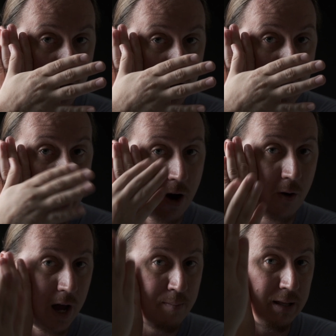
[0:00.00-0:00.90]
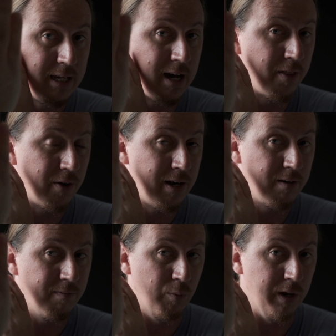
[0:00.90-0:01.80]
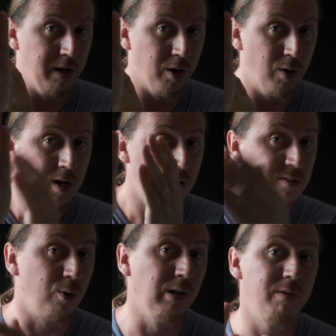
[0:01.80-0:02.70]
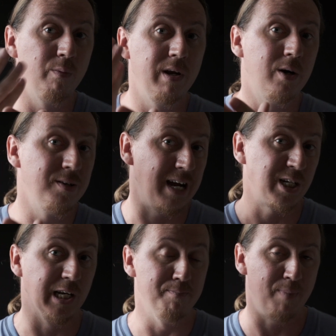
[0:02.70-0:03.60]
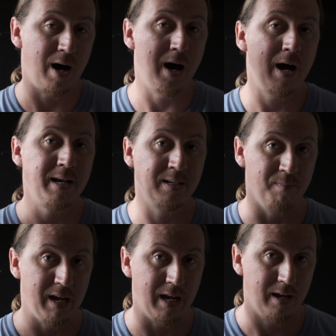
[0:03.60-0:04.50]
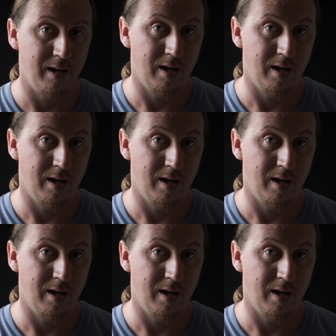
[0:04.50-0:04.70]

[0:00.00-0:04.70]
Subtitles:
Now I'm at the other end of the window, so all of the window is actually behind me.